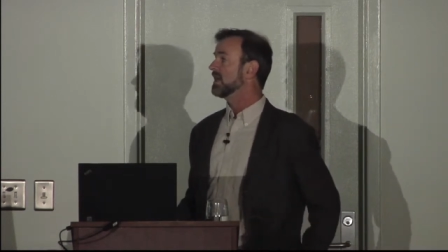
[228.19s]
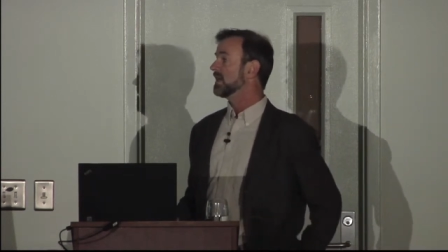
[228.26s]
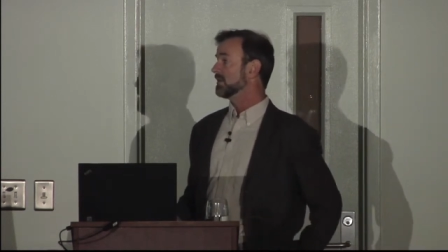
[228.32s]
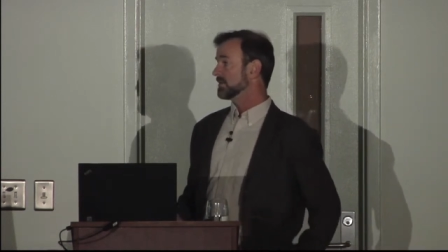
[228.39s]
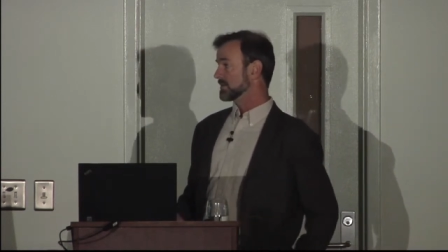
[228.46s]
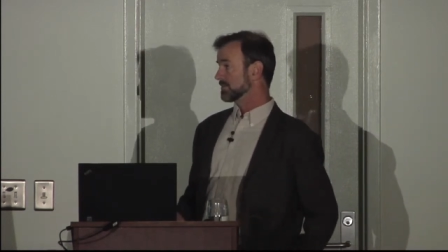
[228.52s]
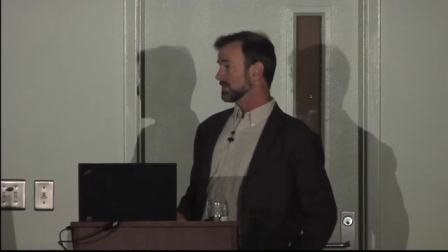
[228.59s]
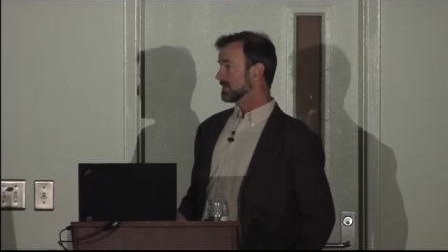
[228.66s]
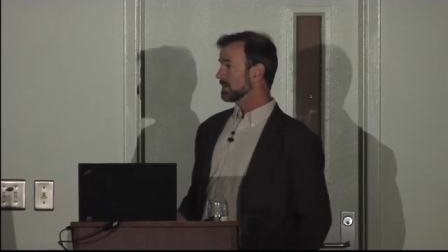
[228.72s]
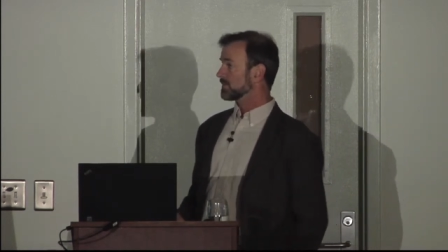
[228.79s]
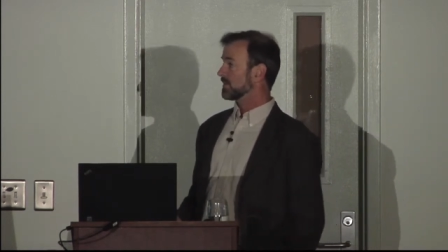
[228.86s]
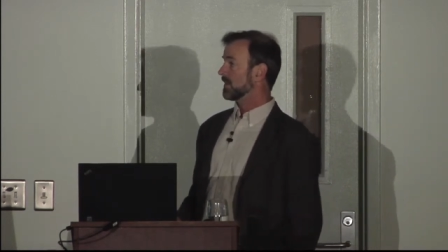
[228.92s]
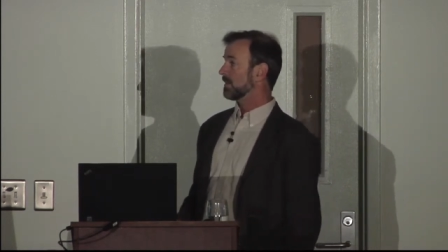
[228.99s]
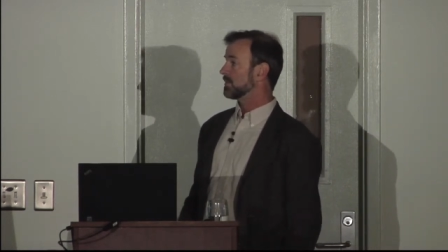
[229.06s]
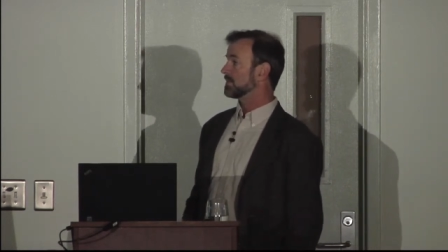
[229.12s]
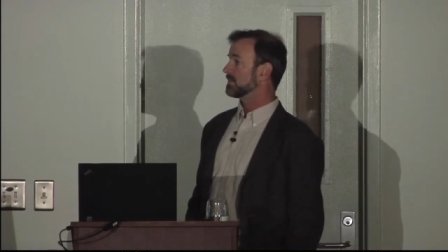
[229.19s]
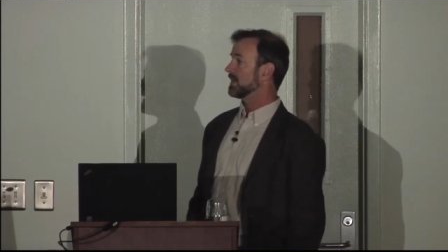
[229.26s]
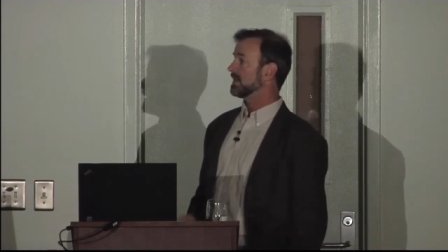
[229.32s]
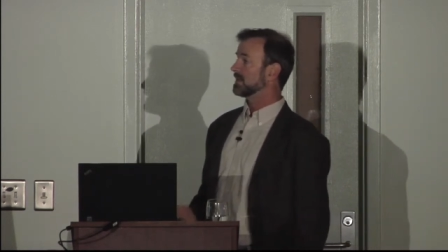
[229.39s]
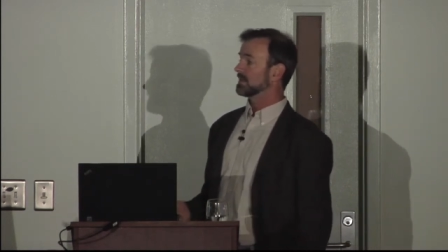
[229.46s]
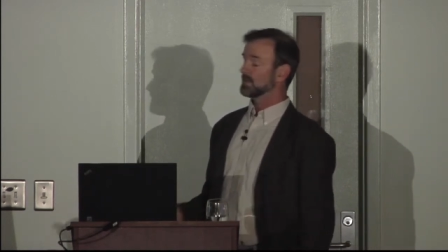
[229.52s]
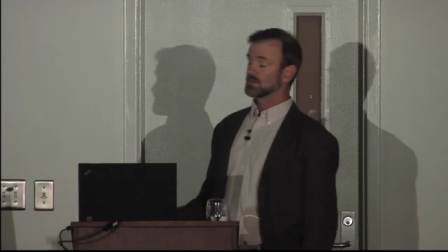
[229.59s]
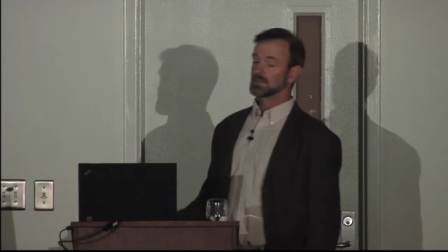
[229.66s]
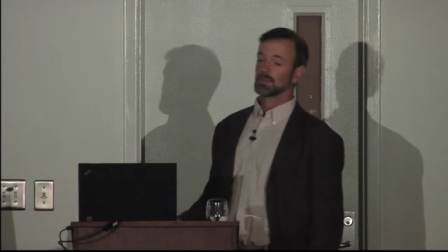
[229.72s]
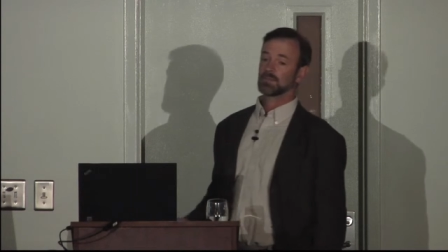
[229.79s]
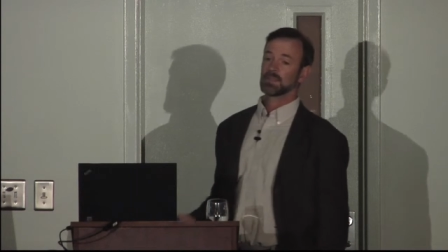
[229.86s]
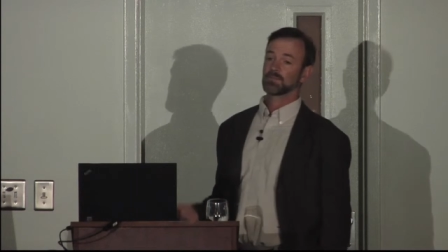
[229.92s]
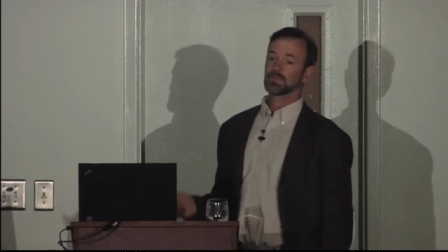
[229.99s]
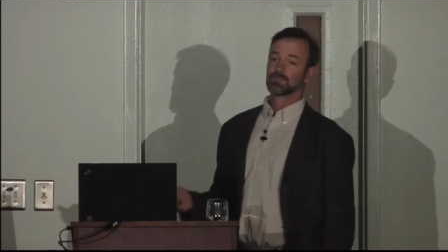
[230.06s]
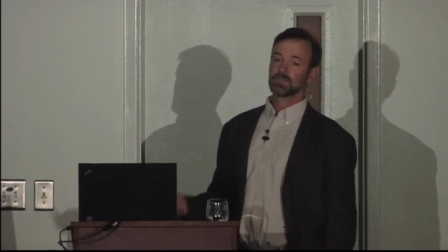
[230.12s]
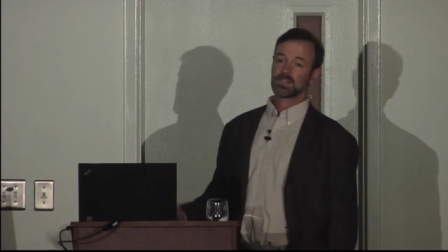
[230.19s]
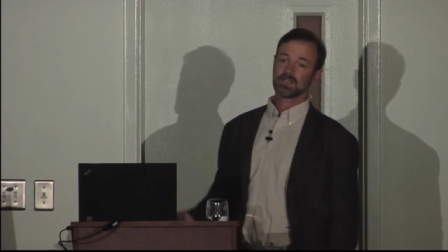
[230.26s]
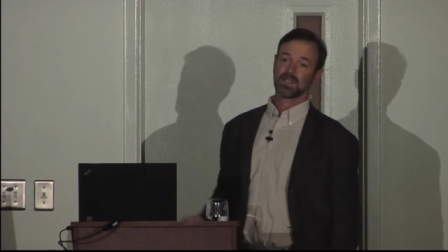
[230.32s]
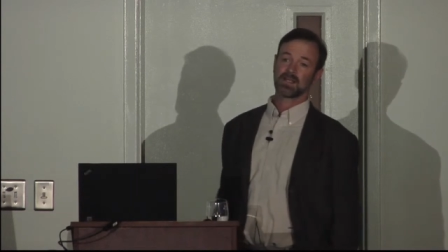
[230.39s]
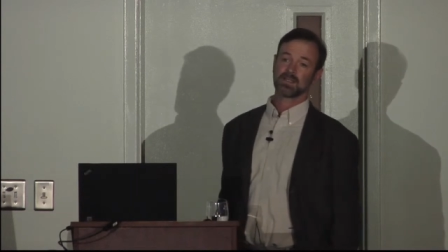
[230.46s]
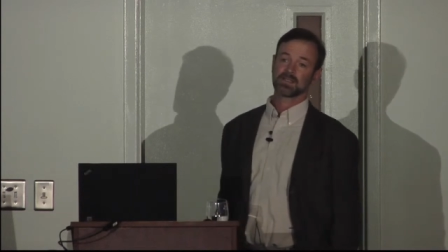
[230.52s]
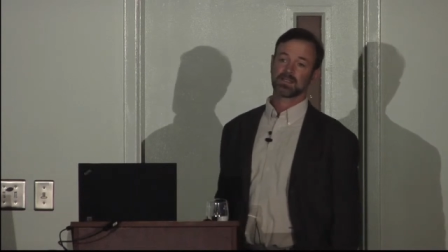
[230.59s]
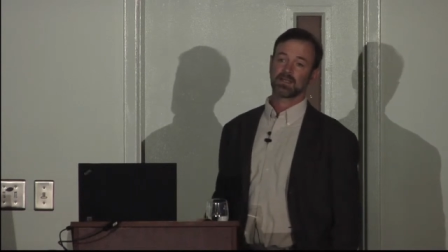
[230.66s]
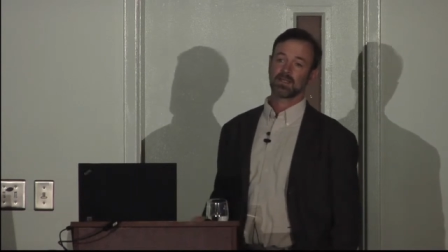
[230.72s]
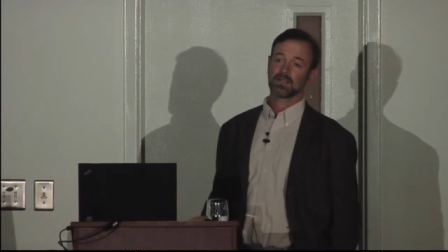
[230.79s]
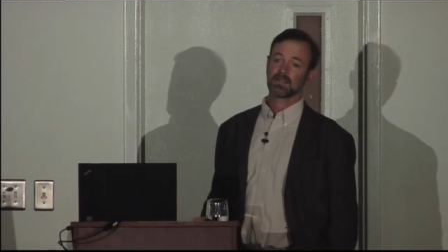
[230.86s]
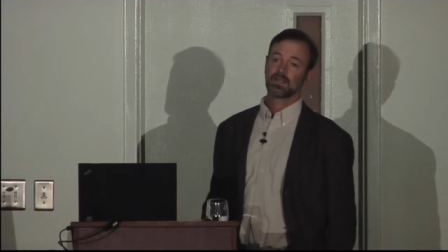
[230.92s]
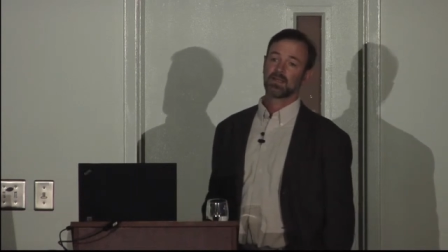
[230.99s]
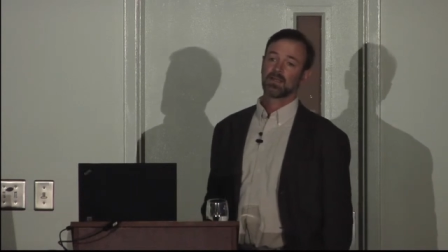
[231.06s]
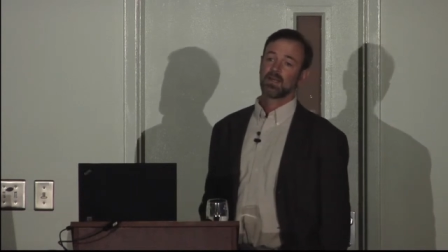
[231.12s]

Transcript: It was a real problem, and local people realized that.